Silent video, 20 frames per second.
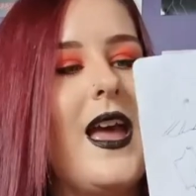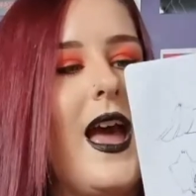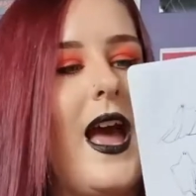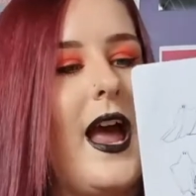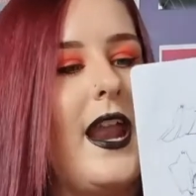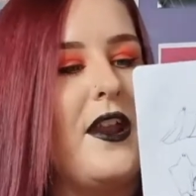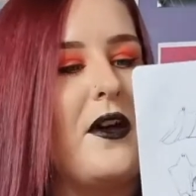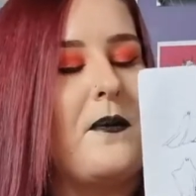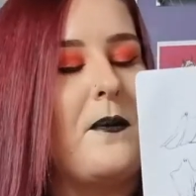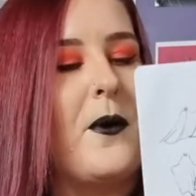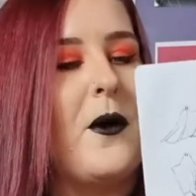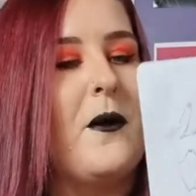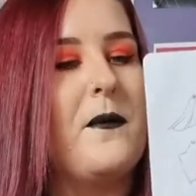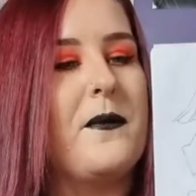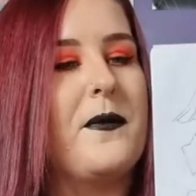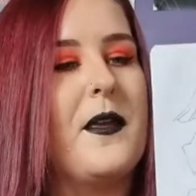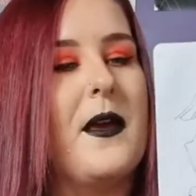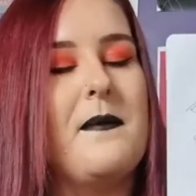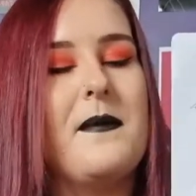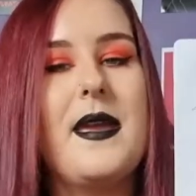And I'll
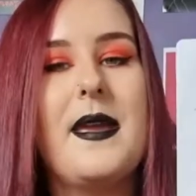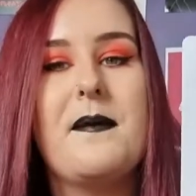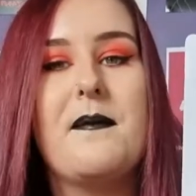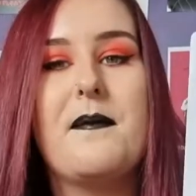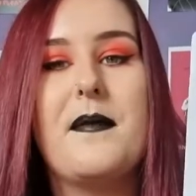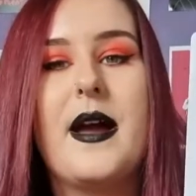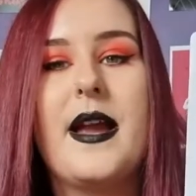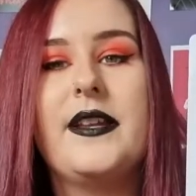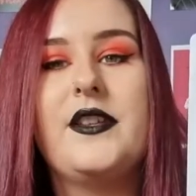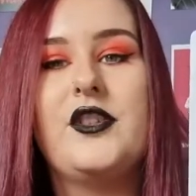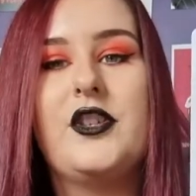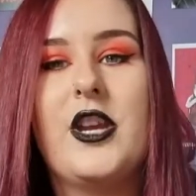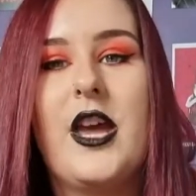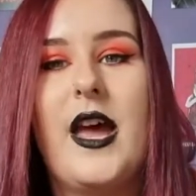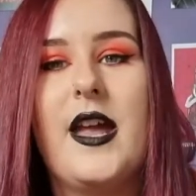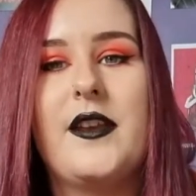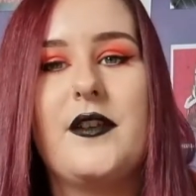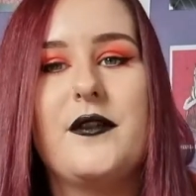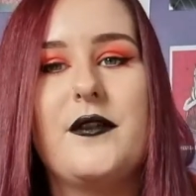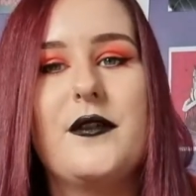pop them in my
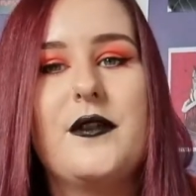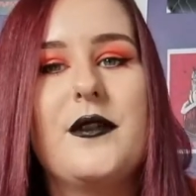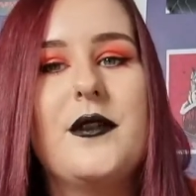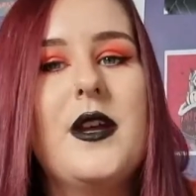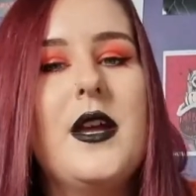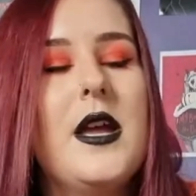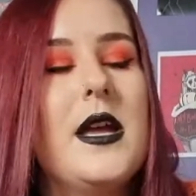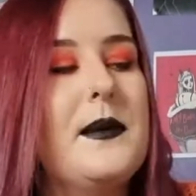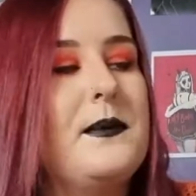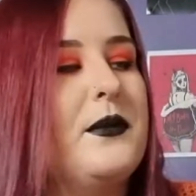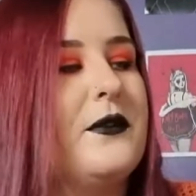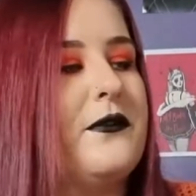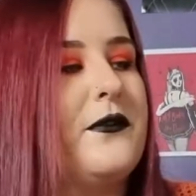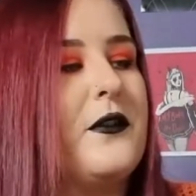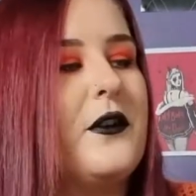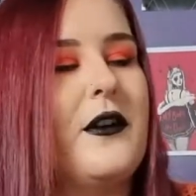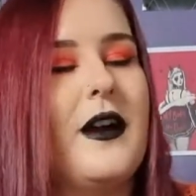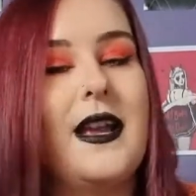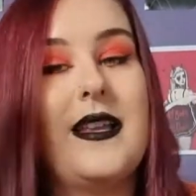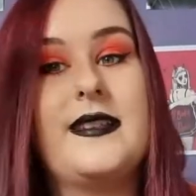journal
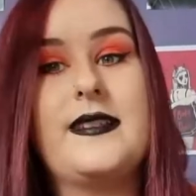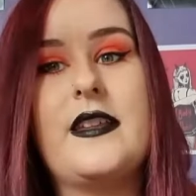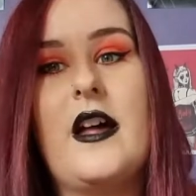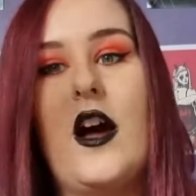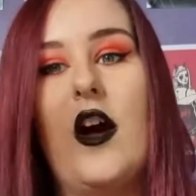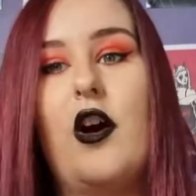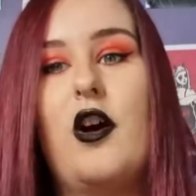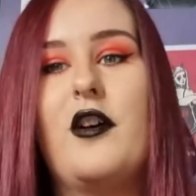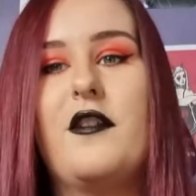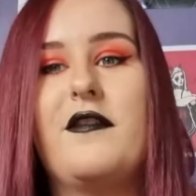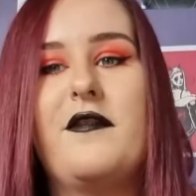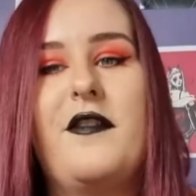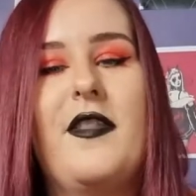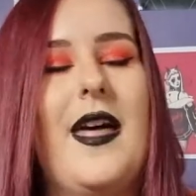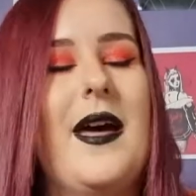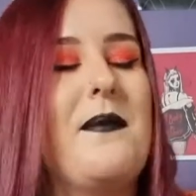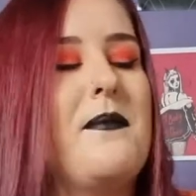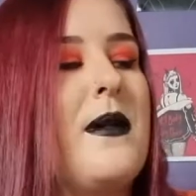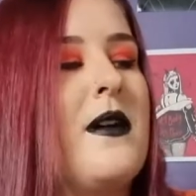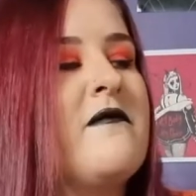before I start off for
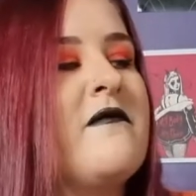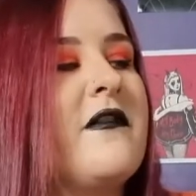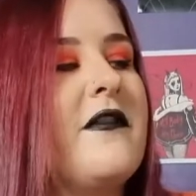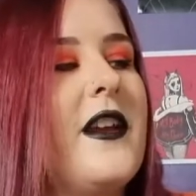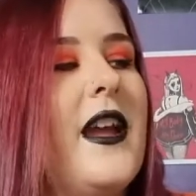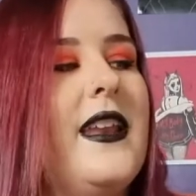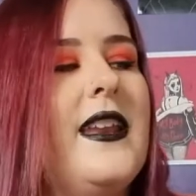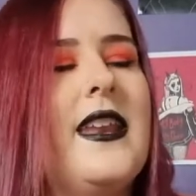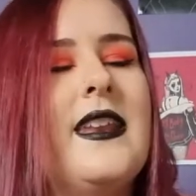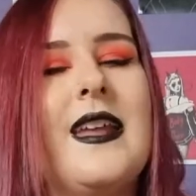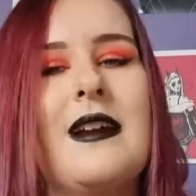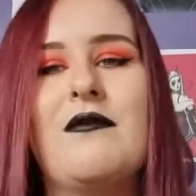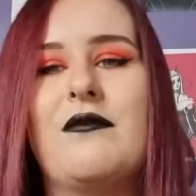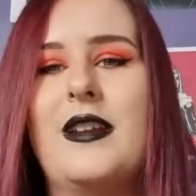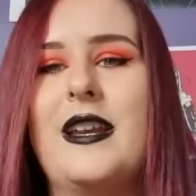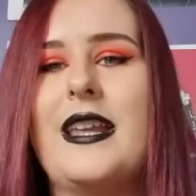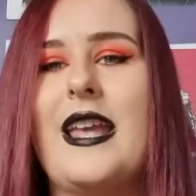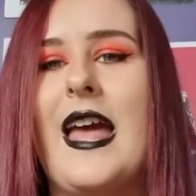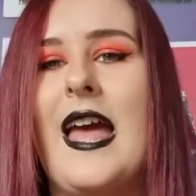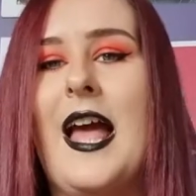that month. And then that
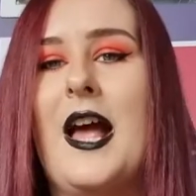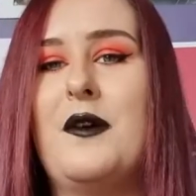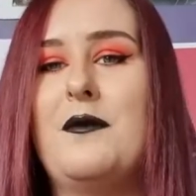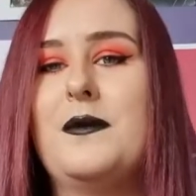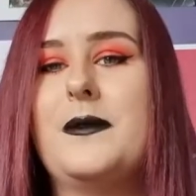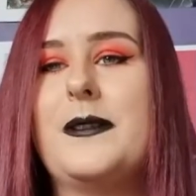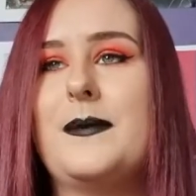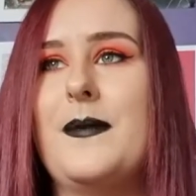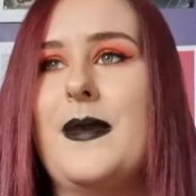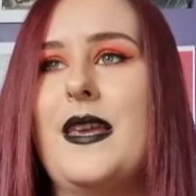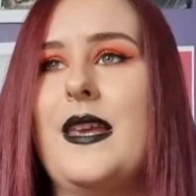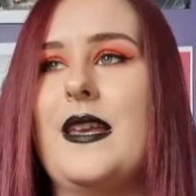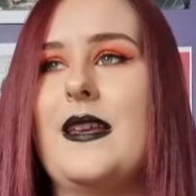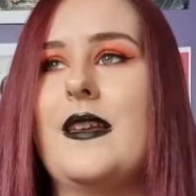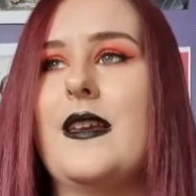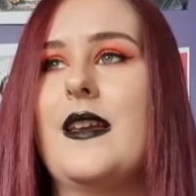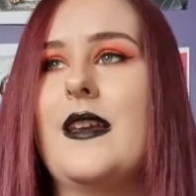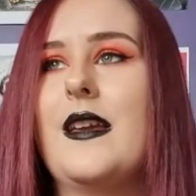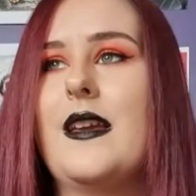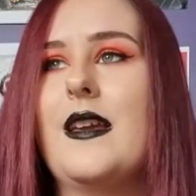really helps me
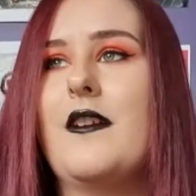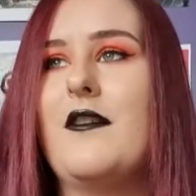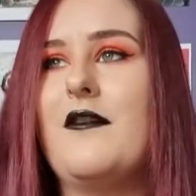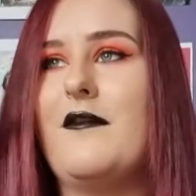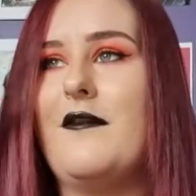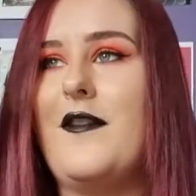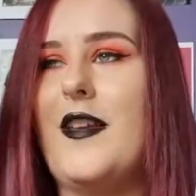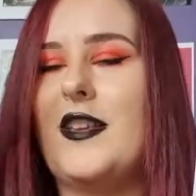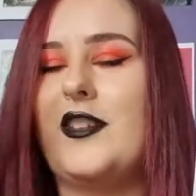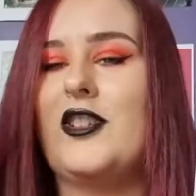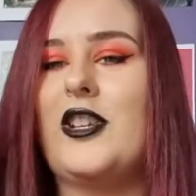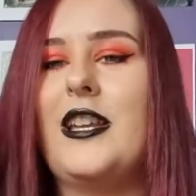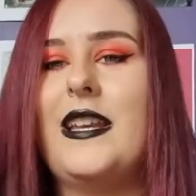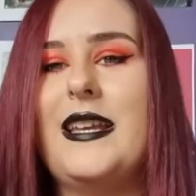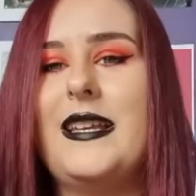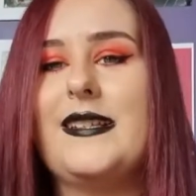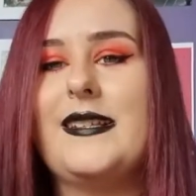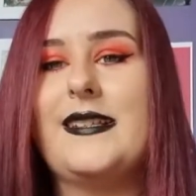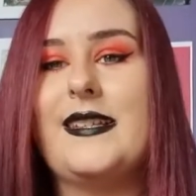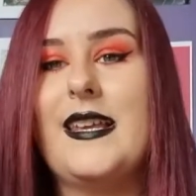
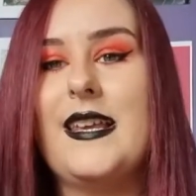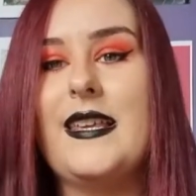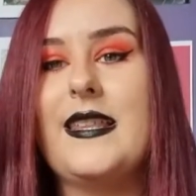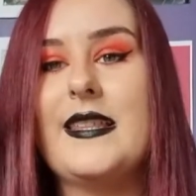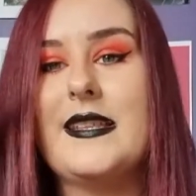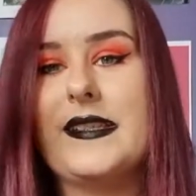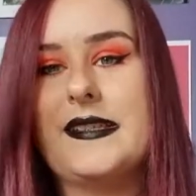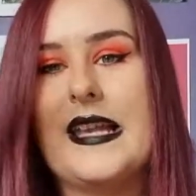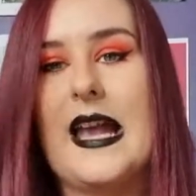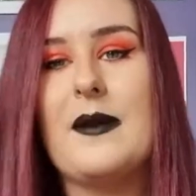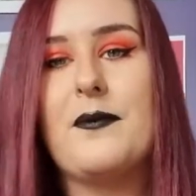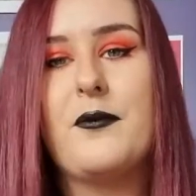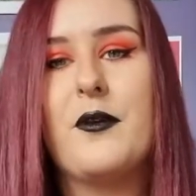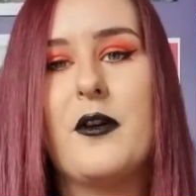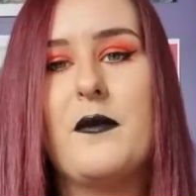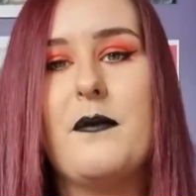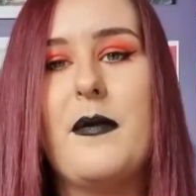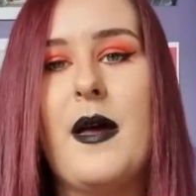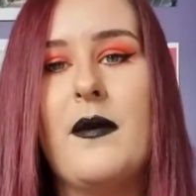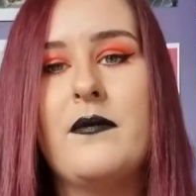visually see the
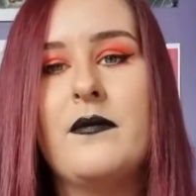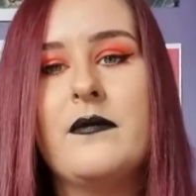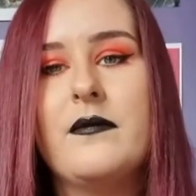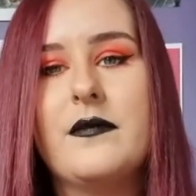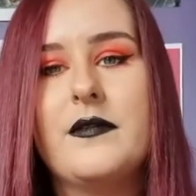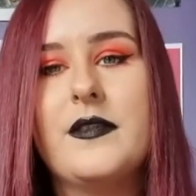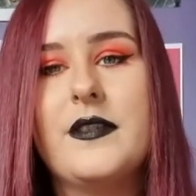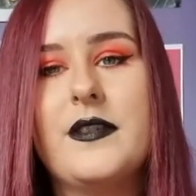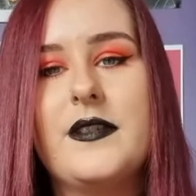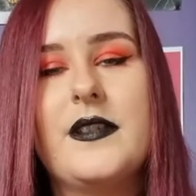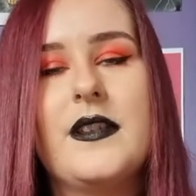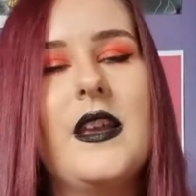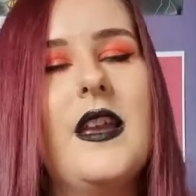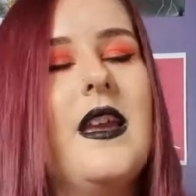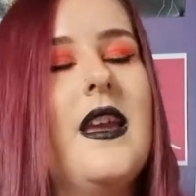separate months.